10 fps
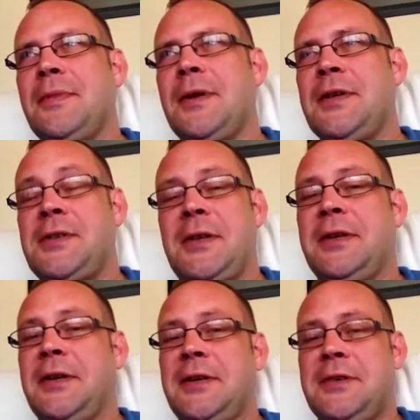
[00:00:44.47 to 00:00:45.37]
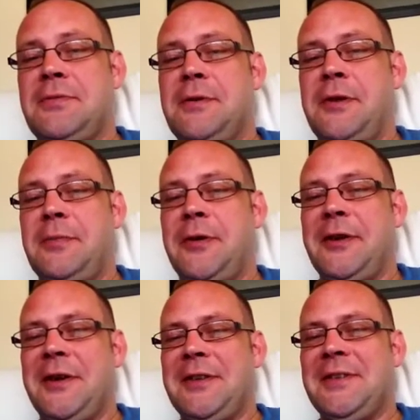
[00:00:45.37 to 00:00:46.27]
I suddenly had this really
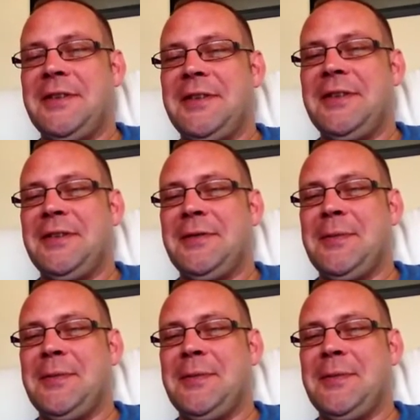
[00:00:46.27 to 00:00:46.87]
bright idea that if